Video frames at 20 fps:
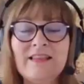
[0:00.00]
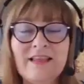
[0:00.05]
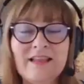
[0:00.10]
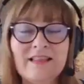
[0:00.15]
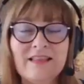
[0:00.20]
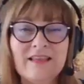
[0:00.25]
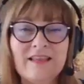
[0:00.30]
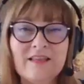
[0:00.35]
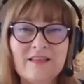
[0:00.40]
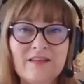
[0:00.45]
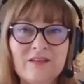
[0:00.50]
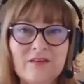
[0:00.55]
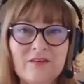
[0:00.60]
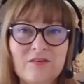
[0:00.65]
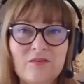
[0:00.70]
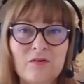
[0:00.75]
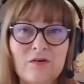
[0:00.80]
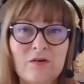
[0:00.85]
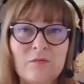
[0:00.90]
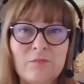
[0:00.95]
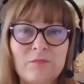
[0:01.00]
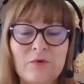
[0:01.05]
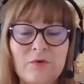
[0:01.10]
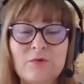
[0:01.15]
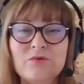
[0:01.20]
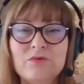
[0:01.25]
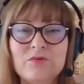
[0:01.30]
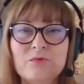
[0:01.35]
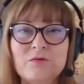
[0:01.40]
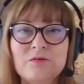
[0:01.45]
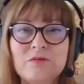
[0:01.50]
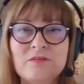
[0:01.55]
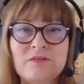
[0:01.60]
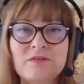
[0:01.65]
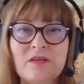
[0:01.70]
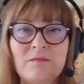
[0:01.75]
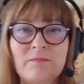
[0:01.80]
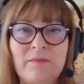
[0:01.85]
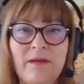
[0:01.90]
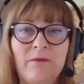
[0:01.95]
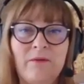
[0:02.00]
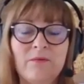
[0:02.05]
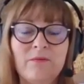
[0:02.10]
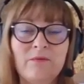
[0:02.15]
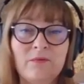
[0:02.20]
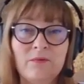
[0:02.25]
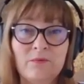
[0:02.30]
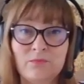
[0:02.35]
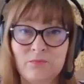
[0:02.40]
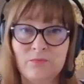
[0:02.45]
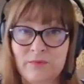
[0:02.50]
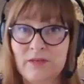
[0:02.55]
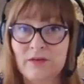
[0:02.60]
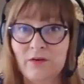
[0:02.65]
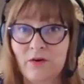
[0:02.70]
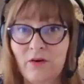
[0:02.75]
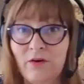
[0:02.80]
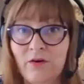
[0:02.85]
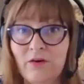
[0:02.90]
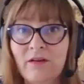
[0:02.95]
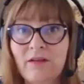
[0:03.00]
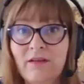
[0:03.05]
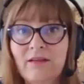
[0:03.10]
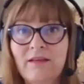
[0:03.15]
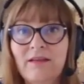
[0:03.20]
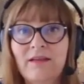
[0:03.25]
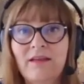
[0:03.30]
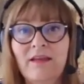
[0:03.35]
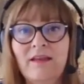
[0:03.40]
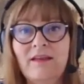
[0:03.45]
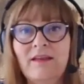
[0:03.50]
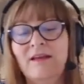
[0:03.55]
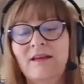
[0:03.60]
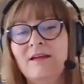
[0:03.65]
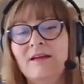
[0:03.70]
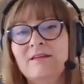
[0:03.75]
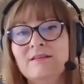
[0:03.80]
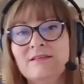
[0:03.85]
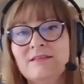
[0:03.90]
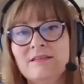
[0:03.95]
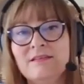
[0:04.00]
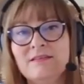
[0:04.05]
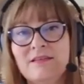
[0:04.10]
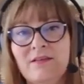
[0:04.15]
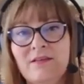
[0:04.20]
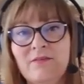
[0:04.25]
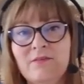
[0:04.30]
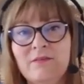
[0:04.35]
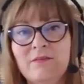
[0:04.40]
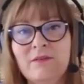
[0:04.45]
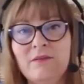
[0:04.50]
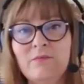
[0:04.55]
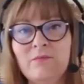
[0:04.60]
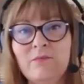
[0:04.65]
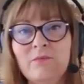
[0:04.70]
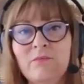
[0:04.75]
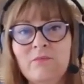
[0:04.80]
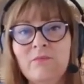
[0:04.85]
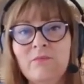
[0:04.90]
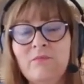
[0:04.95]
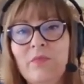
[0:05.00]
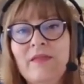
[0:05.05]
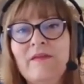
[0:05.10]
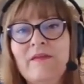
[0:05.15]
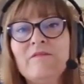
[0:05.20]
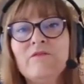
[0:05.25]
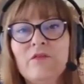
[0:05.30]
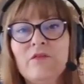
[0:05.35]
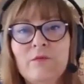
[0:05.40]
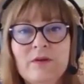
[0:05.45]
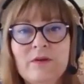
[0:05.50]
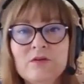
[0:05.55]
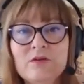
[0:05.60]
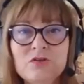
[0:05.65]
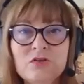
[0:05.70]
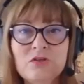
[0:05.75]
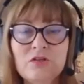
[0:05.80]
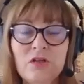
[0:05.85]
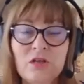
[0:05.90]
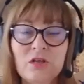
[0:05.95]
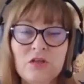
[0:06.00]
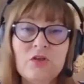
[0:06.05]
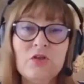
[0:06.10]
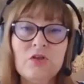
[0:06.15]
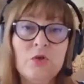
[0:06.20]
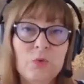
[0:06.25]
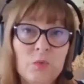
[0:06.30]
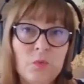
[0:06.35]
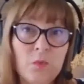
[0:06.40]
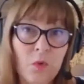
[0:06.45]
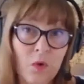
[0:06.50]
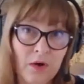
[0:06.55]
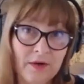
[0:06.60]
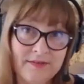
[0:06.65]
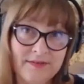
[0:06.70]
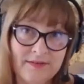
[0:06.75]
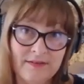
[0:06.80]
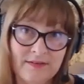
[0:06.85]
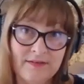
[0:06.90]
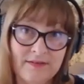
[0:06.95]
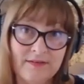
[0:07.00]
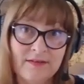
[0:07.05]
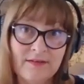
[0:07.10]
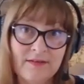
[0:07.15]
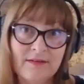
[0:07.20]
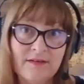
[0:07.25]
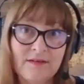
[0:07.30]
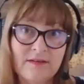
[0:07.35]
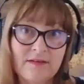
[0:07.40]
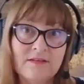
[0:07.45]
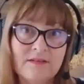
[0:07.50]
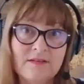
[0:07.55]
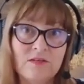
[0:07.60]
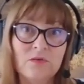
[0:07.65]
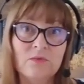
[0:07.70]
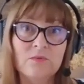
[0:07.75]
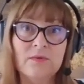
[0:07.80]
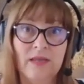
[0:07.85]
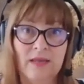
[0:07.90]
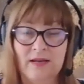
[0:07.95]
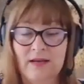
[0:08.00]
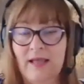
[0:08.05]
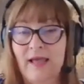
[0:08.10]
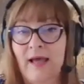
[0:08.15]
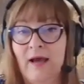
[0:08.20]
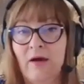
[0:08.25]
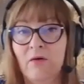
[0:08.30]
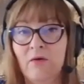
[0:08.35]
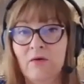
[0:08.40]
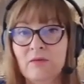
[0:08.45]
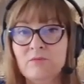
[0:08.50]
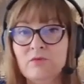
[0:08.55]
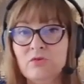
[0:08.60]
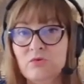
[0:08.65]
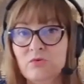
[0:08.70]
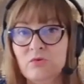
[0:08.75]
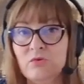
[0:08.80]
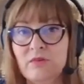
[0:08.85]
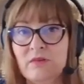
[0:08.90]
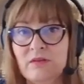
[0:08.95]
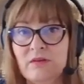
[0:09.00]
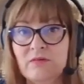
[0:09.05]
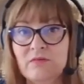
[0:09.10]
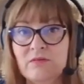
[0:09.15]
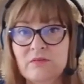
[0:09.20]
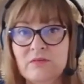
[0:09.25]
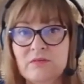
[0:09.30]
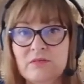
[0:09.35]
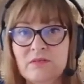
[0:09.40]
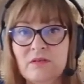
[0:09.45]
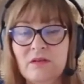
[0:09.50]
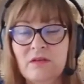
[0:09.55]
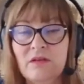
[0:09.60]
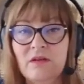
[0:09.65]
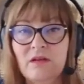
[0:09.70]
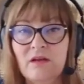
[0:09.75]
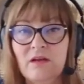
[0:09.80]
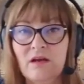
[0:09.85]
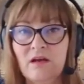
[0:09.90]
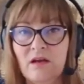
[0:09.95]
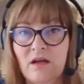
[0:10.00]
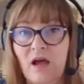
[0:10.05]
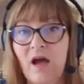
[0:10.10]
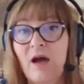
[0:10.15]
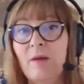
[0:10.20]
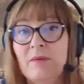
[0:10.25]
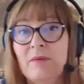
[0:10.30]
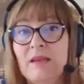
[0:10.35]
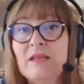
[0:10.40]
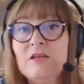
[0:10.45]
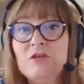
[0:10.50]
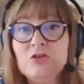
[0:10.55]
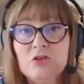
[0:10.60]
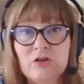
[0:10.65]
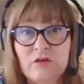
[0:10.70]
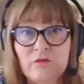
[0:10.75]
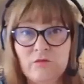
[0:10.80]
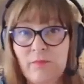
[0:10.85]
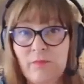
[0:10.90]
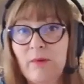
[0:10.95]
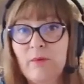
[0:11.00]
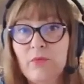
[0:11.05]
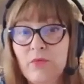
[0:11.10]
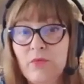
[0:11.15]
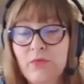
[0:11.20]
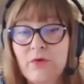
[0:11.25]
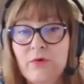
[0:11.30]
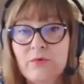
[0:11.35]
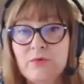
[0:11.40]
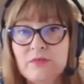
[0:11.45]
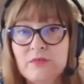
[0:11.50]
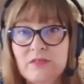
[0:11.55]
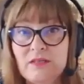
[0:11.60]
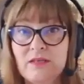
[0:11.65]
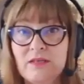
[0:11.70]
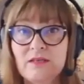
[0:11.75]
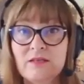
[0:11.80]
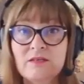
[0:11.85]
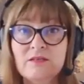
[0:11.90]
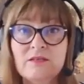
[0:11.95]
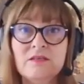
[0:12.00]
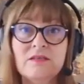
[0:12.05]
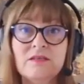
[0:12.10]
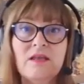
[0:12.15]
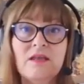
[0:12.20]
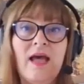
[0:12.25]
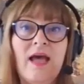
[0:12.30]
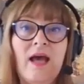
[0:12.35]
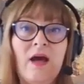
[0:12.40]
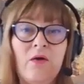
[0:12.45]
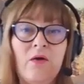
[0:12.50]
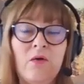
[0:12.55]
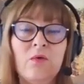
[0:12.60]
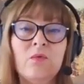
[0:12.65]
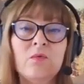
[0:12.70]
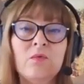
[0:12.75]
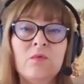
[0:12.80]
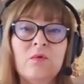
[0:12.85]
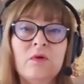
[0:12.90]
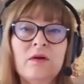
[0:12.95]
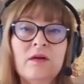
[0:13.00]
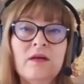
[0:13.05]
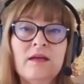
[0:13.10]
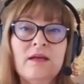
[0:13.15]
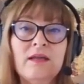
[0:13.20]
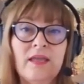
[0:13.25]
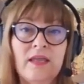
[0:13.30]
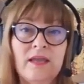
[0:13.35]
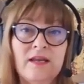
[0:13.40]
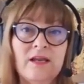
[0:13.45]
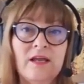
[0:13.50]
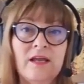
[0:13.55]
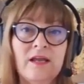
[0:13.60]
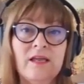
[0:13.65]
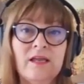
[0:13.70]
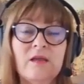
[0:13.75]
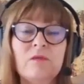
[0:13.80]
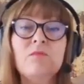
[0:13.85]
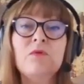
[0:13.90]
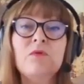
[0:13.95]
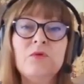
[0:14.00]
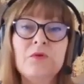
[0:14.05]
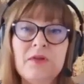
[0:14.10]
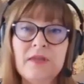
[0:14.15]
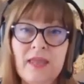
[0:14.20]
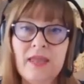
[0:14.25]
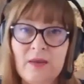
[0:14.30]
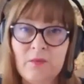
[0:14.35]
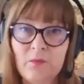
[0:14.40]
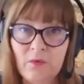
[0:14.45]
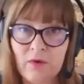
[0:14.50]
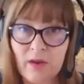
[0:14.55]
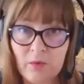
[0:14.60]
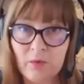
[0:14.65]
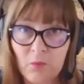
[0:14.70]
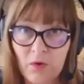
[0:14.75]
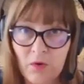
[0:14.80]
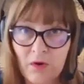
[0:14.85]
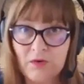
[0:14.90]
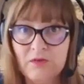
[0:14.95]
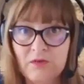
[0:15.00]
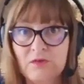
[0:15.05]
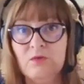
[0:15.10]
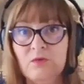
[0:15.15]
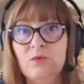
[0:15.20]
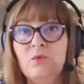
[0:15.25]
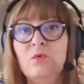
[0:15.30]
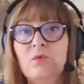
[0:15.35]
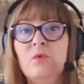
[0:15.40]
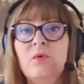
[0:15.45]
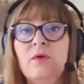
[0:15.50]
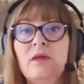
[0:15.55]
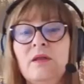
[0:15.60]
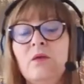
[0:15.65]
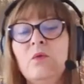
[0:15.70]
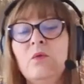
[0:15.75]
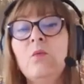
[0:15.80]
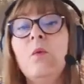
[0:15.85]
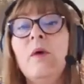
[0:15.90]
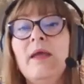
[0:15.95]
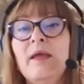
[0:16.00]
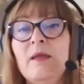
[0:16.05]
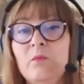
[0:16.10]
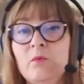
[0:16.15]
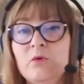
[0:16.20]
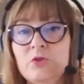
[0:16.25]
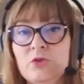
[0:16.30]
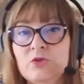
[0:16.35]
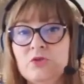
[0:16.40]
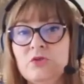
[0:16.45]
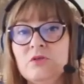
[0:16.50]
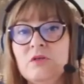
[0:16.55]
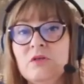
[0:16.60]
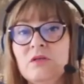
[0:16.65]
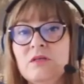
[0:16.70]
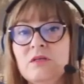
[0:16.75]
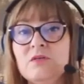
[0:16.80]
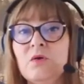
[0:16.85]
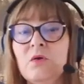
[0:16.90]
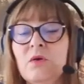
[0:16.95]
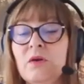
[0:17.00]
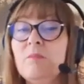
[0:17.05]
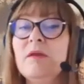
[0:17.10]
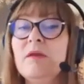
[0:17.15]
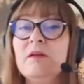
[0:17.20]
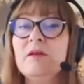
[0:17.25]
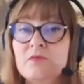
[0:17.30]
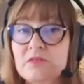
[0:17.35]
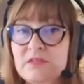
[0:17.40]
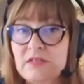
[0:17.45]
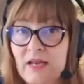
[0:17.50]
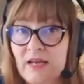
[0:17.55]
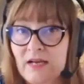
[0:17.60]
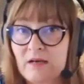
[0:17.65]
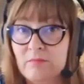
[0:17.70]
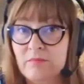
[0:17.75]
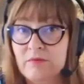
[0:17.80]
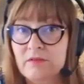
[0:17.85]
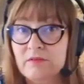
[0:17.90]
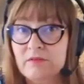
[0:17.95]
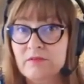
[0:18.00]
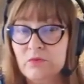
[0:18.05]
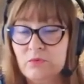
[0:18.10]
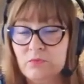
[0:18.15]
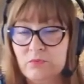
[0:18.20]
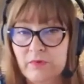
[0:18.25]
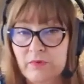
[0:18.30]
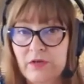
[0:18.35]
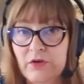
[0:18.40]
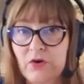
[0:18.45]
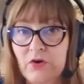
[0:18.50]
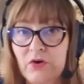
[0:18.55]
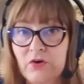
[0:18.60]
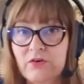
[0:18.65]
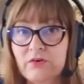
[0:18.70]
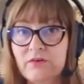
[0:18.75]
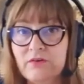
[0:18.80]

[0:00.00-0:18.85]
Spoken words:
like that your approach was about the reader and not necessarily the information that you wanted to get out. I'm sure there's a combination of both of those things. How can I communicate what I want to a way in which is going to be understandable to the reader?